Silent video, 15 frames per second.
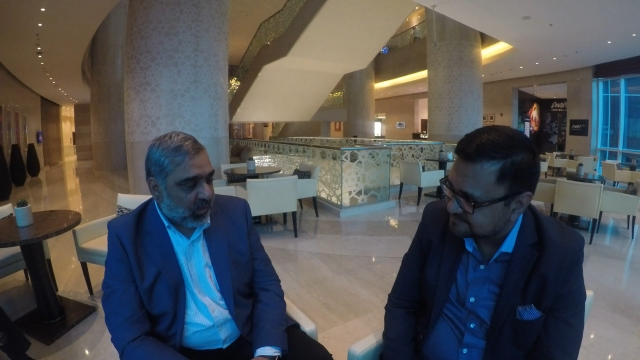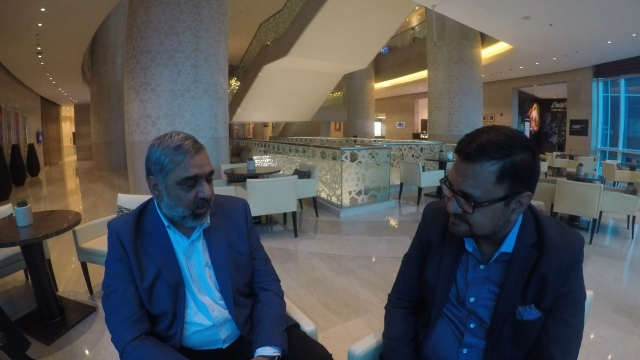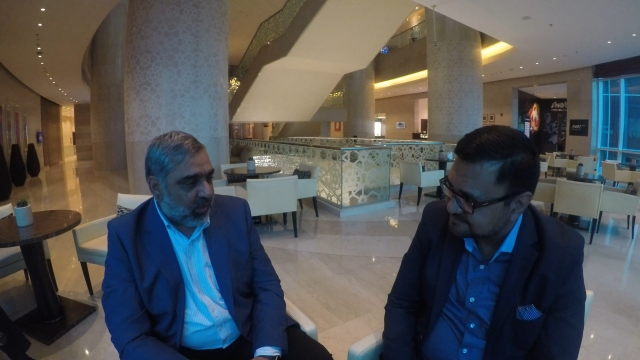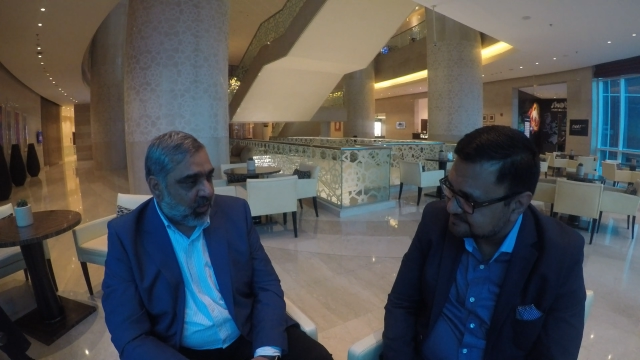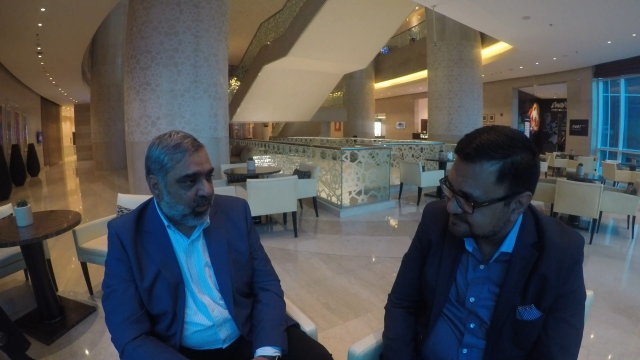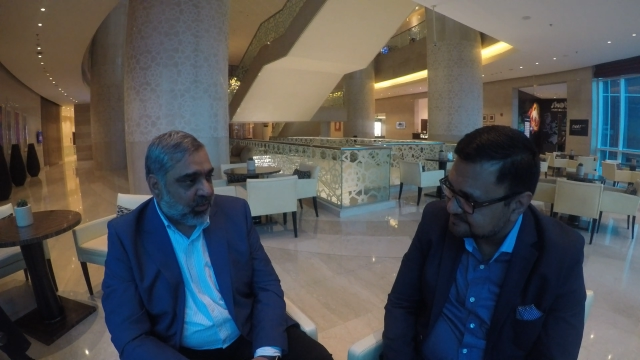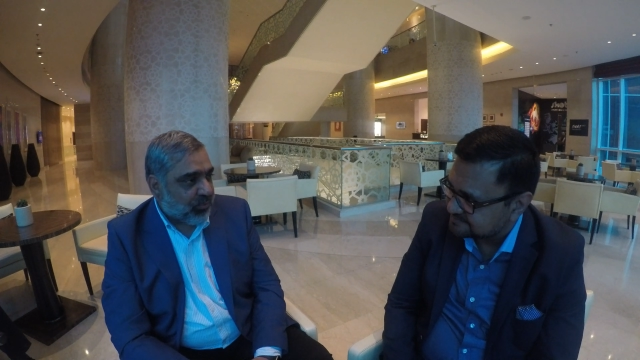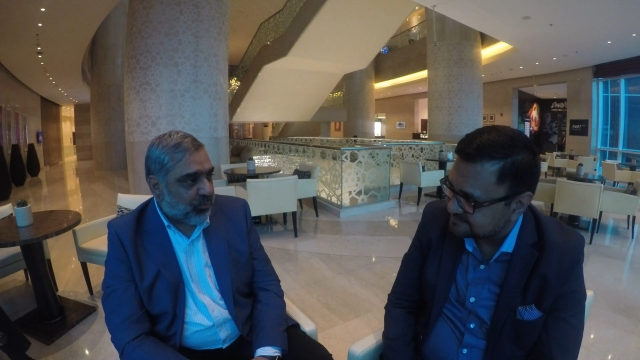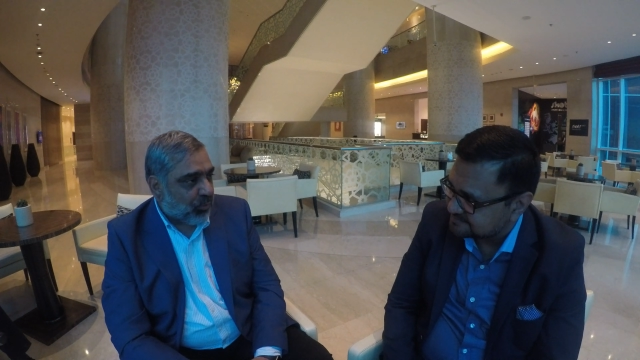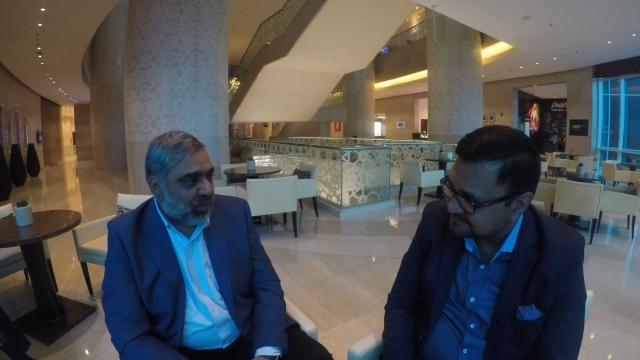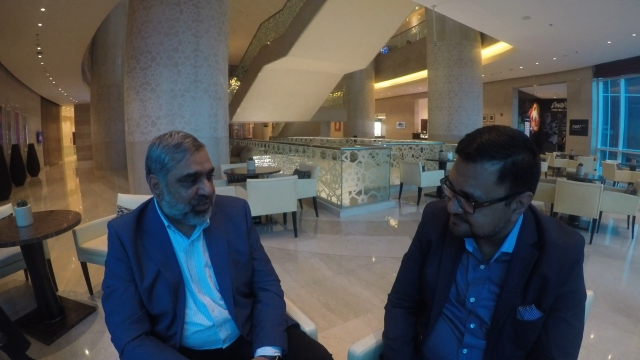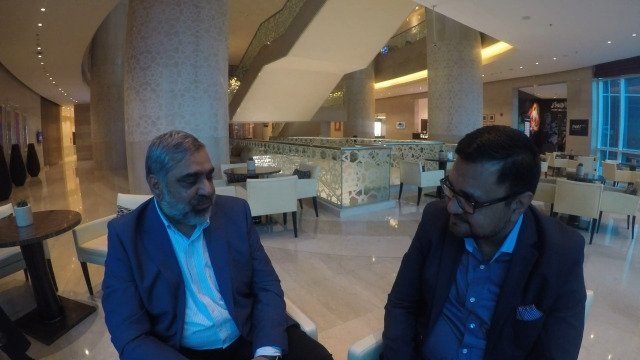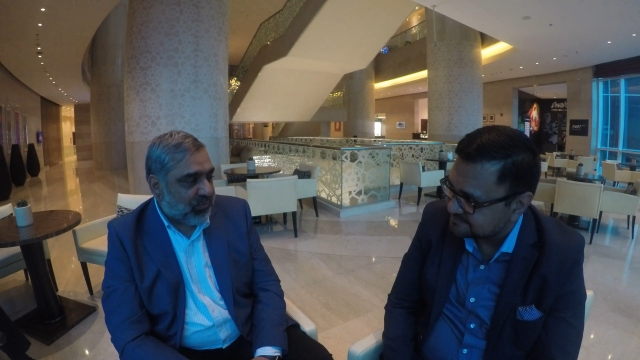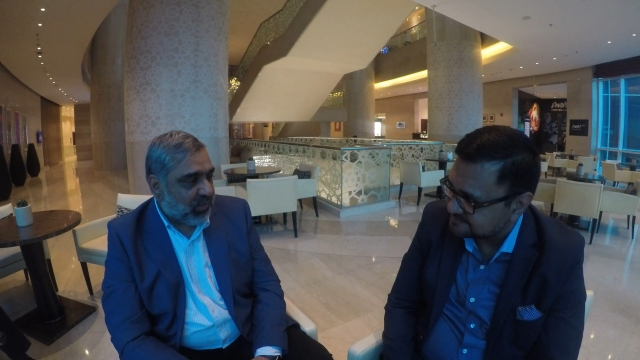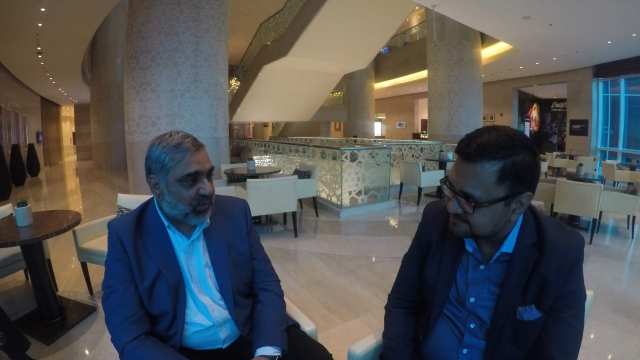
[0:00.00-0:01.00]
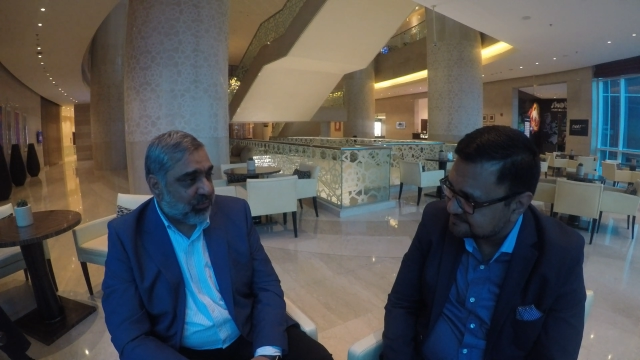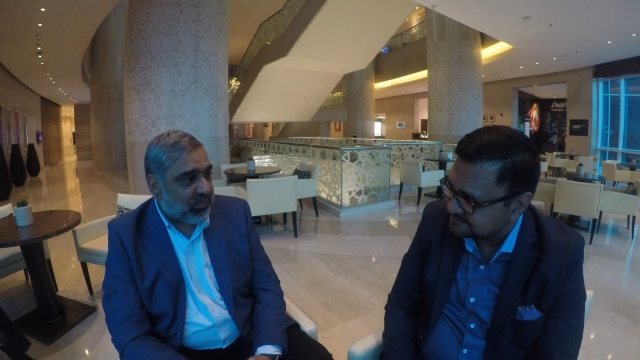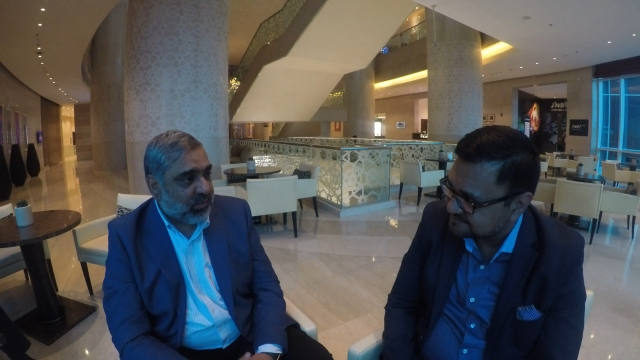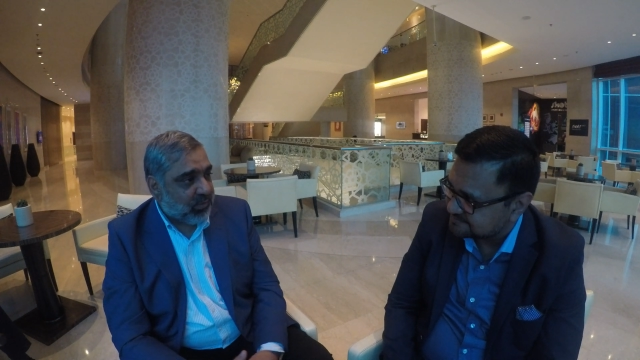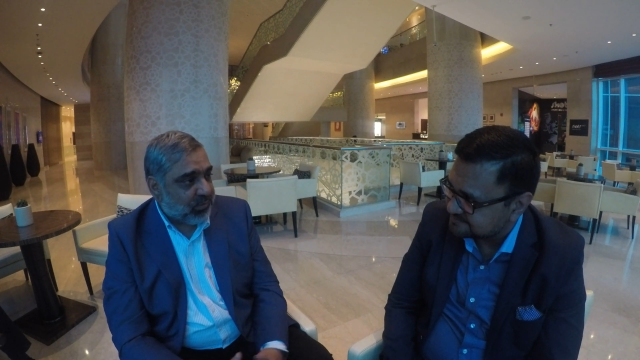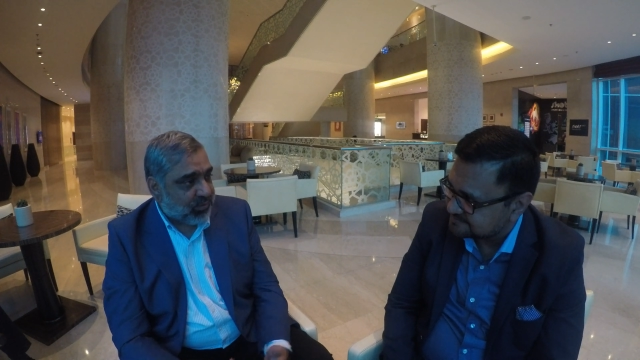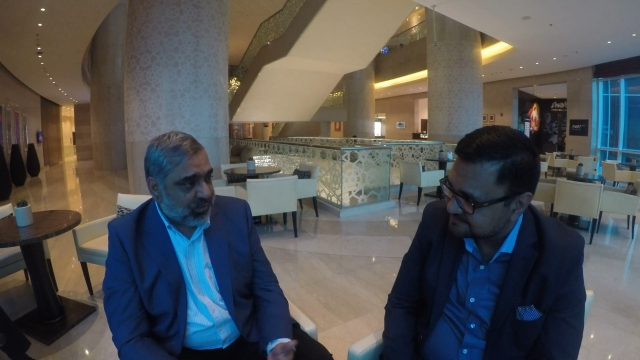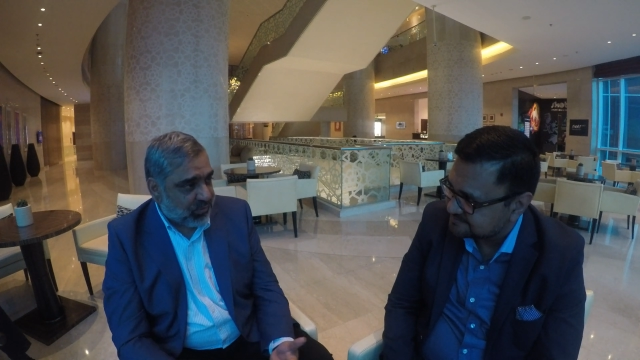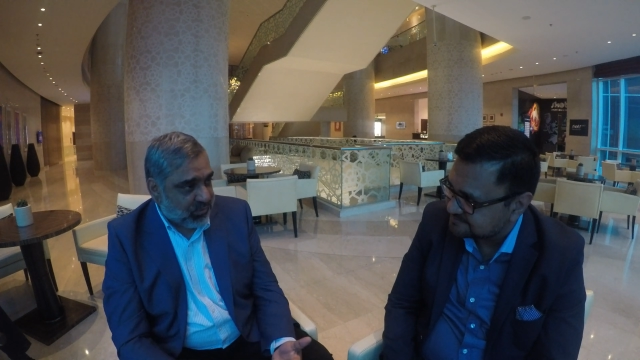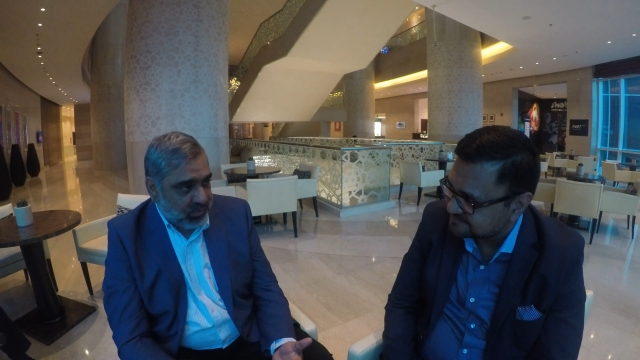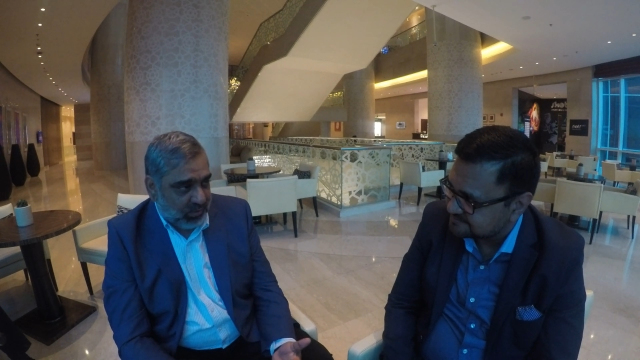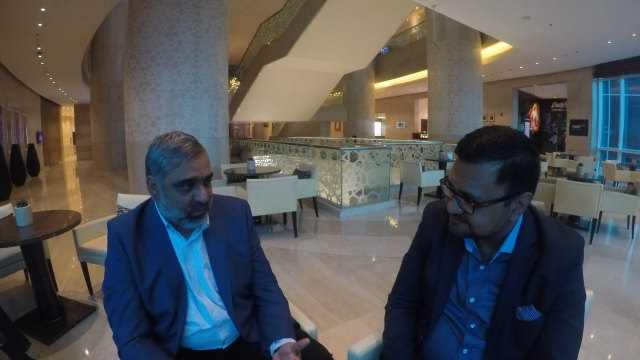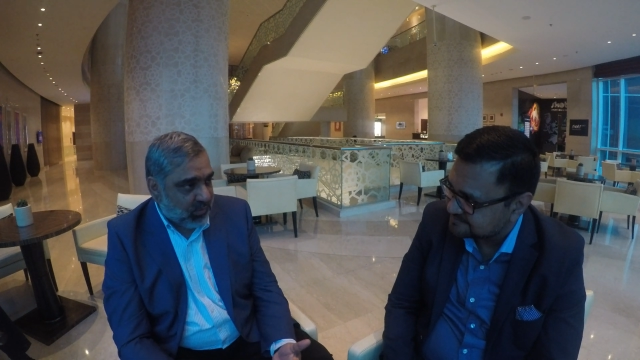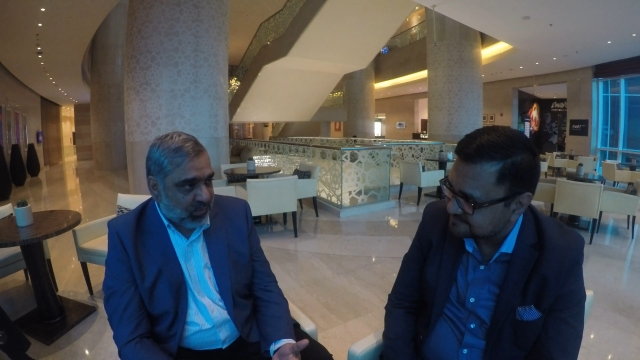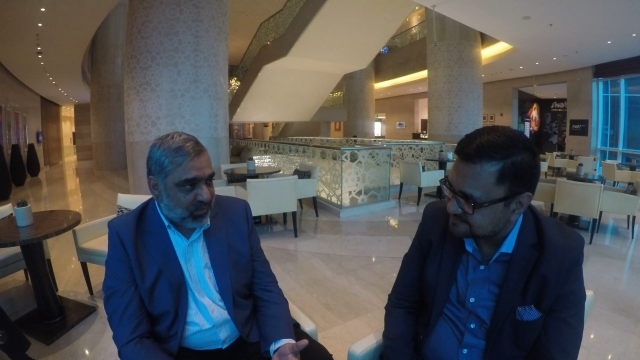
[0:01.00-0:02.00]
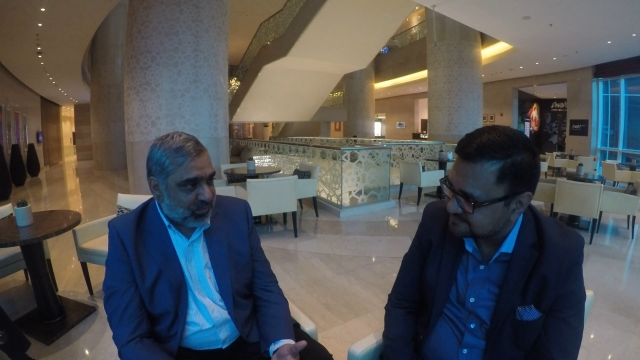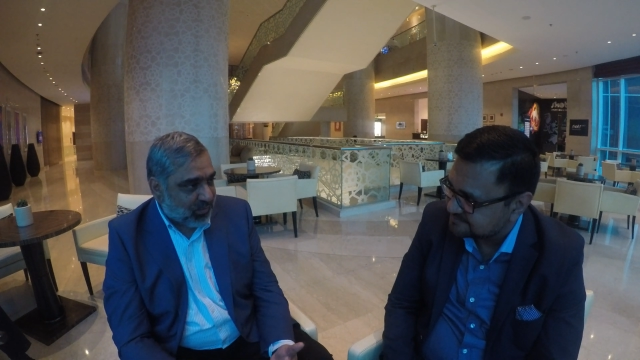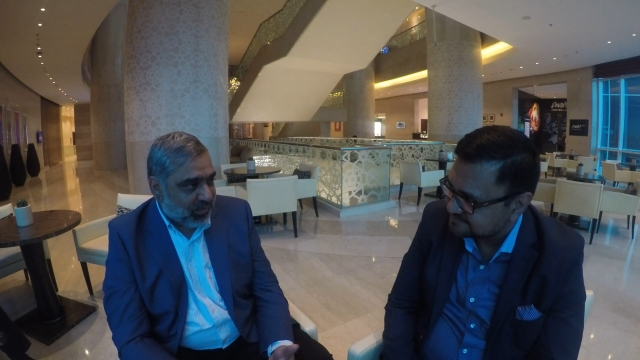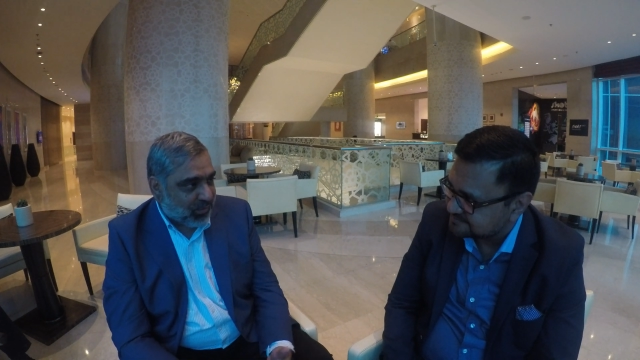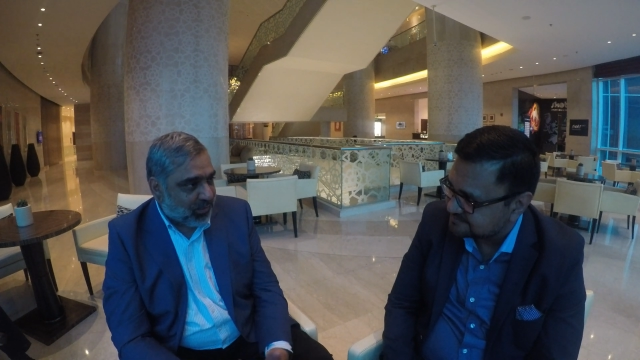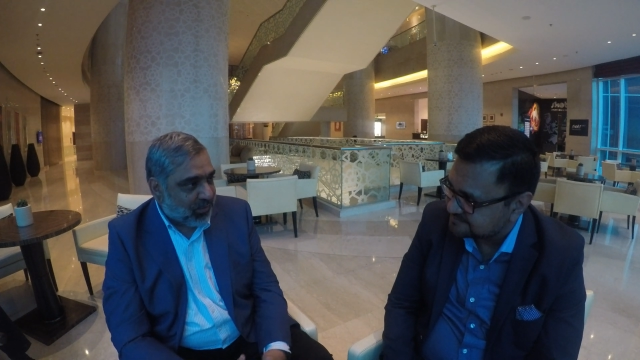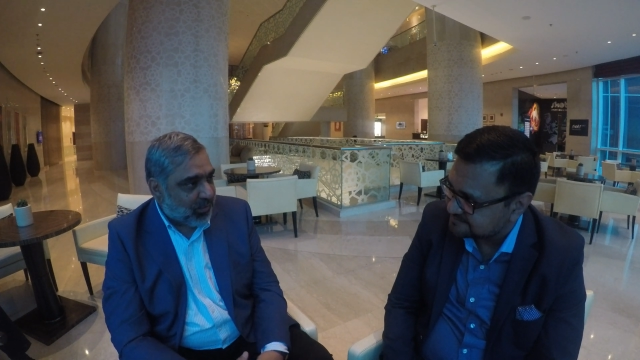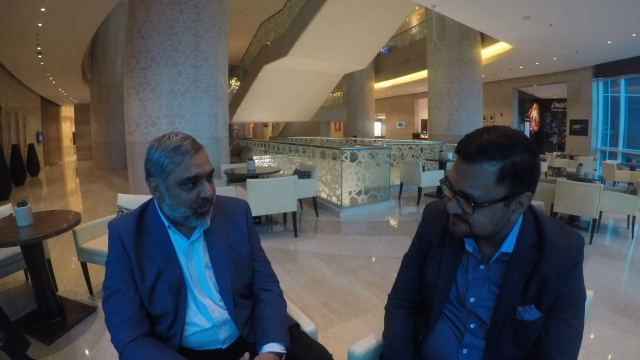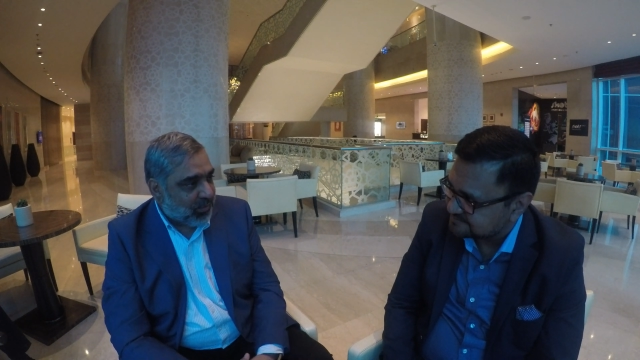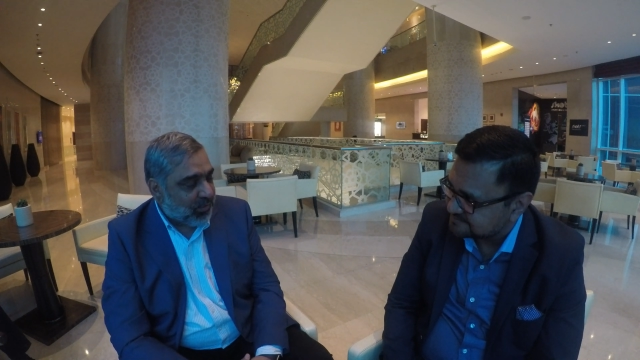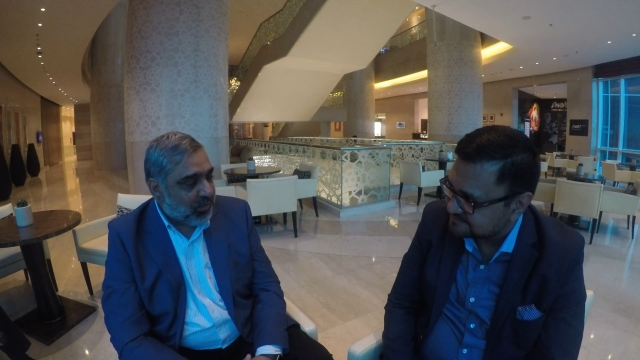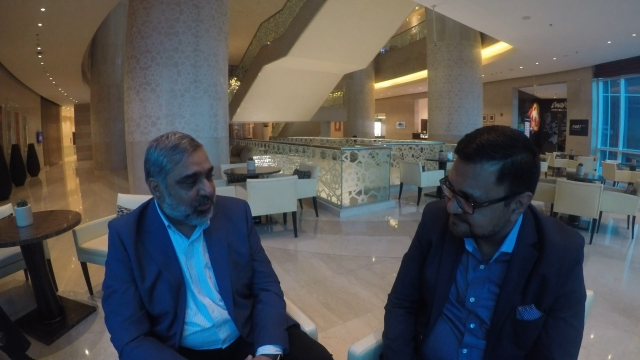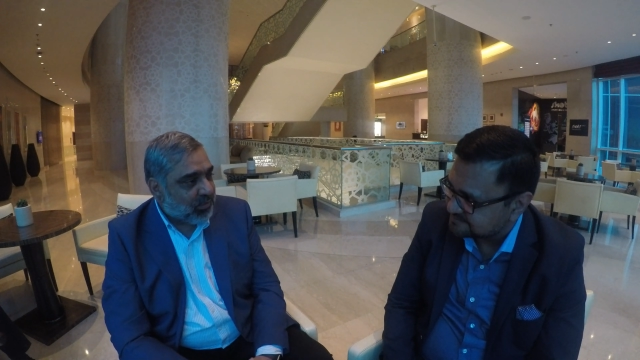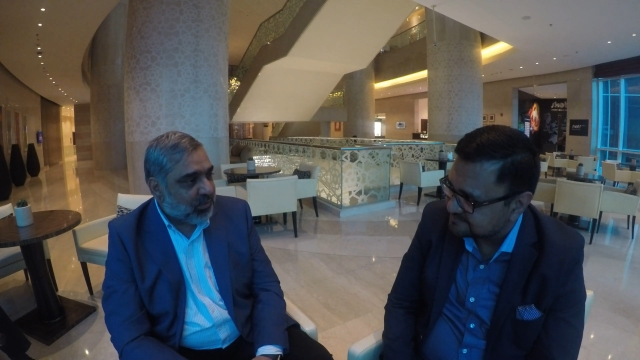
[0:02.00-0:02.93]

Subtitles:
and what's very, very interesting is that the